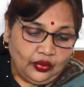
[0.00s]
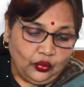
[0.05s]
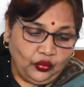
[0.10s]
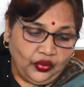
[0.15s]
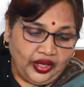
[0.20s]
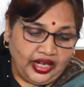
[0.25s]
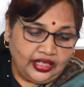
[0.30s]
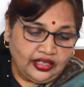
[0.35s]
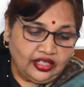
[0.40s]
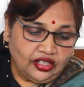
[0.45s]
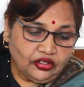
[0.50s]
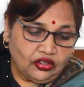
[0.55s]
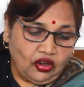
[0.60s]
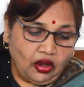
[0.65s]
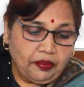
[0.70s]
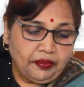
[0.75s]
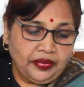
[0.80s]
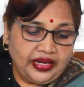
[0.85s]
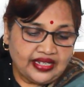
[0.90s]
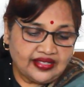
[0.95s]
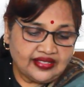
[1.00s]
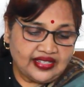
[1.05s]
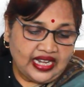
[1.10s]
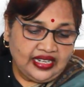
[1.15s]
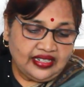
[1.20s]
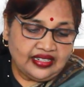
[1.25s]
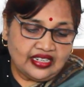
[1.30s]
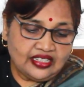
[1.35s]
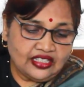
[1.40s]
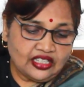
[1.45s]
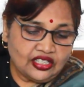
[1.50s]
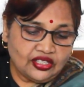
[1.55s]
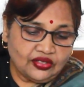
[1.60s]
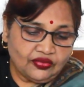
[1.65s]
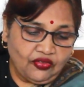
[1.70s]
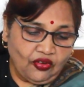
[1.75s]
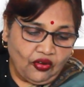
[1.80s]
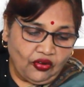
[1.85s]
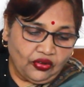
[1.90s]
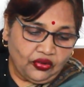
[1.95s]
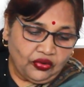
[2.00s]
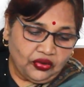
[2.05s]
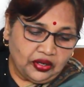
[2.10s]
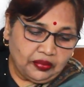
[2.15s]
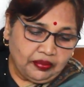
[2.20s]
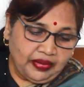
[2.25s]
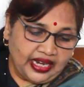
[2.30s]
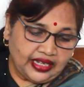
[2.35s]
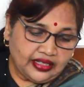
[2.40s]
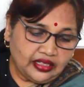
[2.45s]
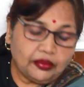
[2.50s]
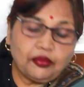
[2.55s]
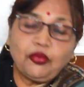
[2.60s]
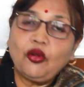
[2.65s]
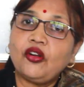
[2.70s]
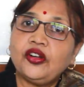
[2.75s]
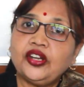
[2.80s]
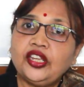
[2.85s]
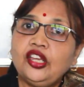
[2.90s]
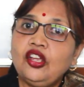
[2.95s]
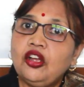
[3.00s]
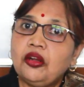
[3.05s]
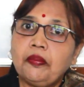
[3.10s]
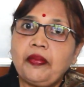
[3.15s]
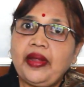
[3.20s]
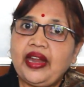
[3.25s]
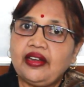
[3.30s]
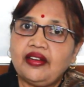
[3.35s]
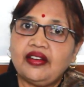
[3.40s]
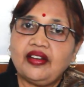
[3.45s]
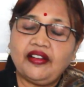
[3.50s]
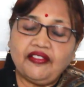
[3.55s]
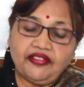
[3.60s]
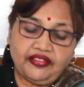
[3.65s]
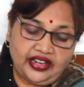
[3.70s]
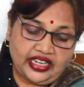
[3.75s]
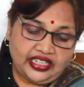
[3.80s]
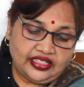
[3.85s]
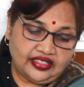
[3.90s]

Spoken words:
where the topic sentence is followed by the body or paragraph